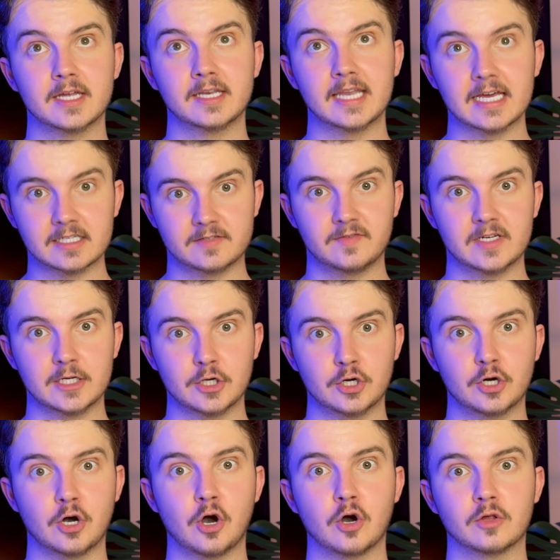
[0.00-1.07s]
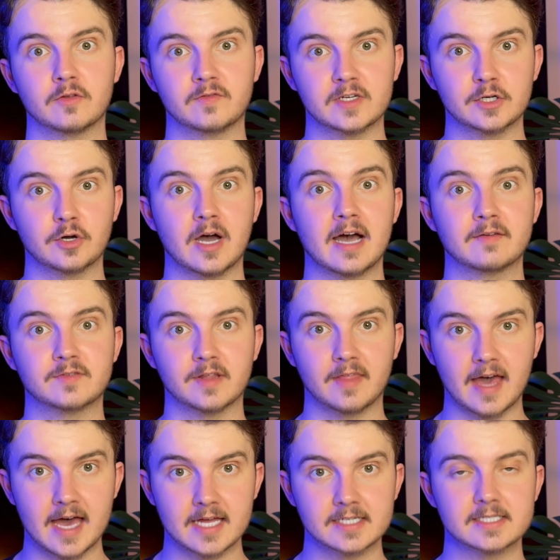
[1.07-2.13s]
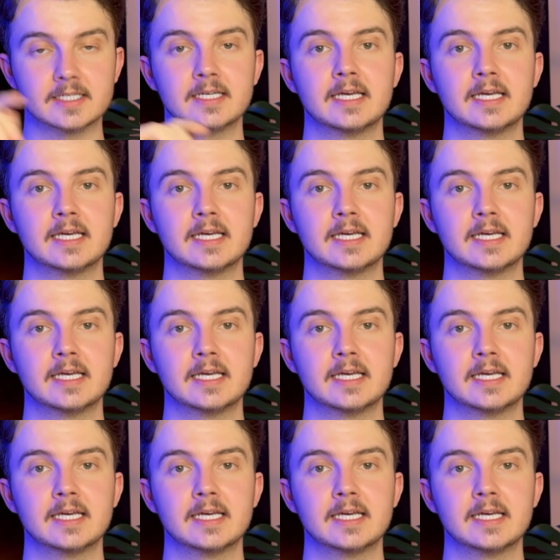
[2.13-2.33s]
next video or the video after that